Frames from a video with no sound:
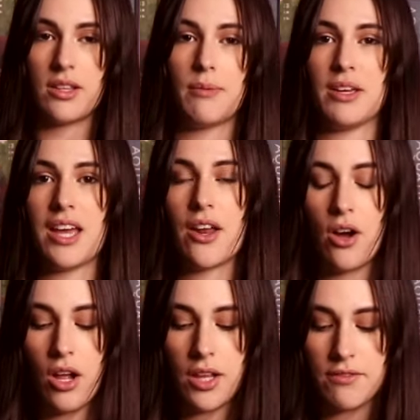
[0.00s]
Let me get
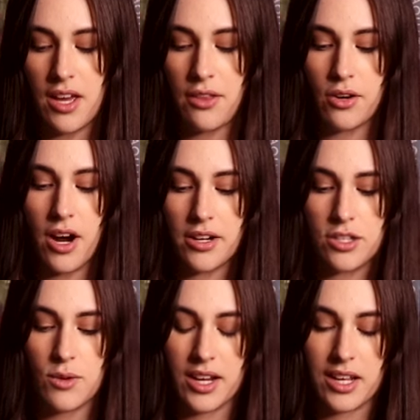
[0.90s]
all of the other cards
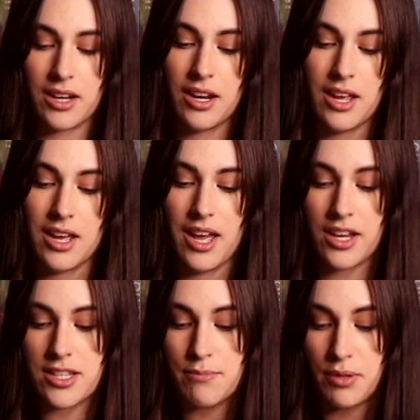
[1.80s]
so I can
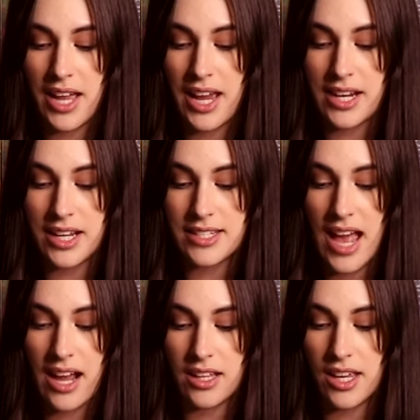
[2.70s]
explain
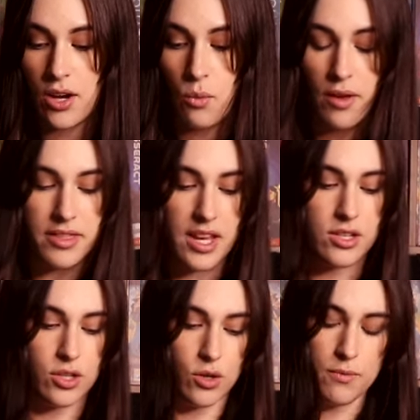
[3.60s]
exactly what they
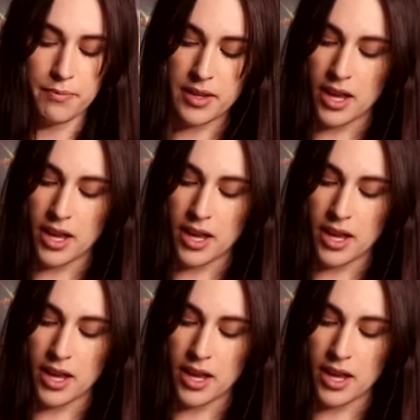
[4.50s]
do.